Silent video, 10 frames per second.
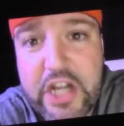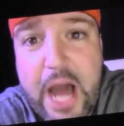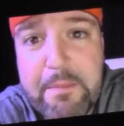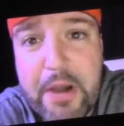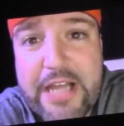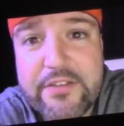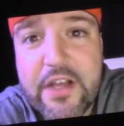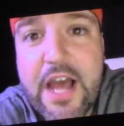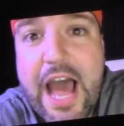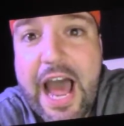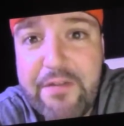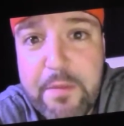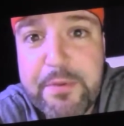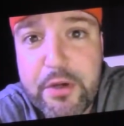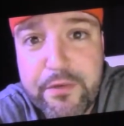God bless. Have
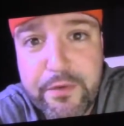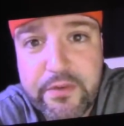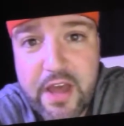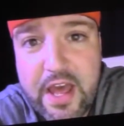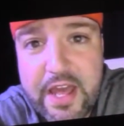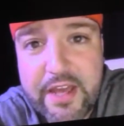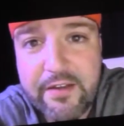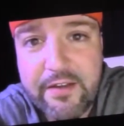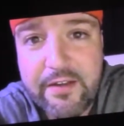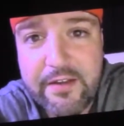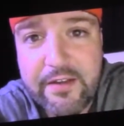a beautiful day.